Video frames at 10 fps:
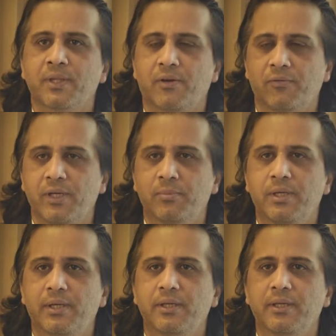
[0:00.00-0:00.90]

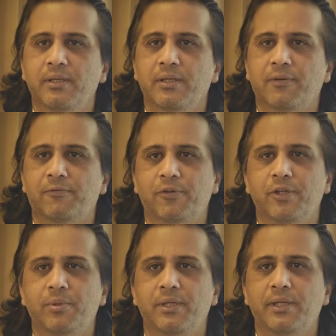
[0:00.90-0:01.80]
availability,
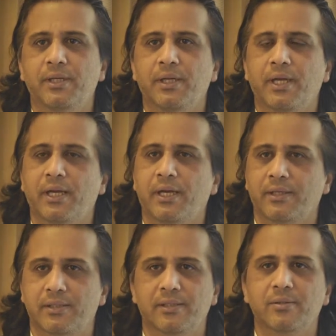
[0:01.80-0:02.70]
affordability, and
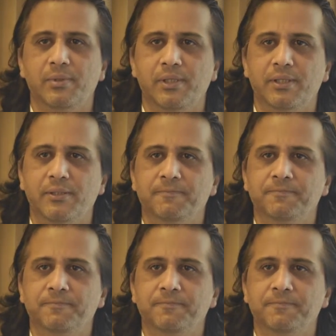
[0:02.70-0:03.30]
accessibility.